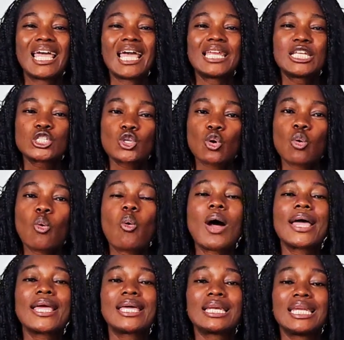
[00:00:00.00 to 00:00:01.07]
and is
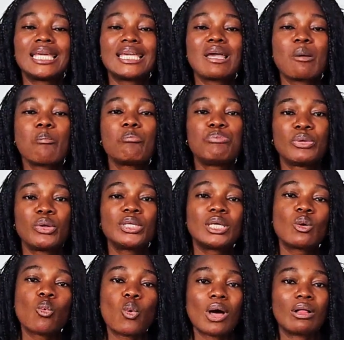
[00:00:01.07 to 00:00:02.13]
quietly
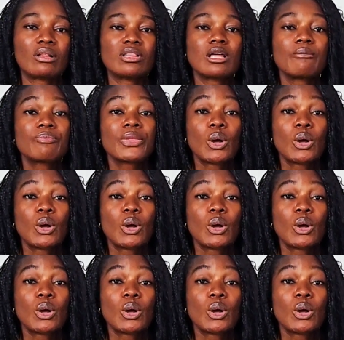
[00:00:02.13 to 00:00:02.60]
building wealth.